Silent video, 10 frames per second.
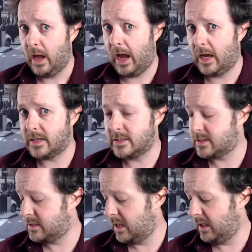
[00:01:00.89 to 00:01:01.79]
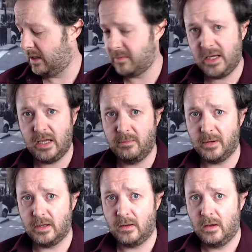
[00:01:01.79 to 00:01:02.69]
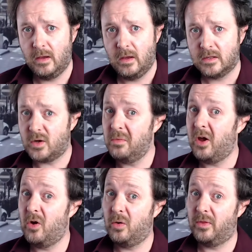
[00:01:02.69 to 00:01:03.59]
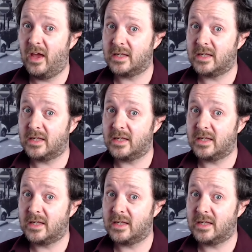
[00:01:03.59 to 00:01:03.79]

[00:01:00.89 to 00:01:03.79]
and they let me keep it. So I'm going with that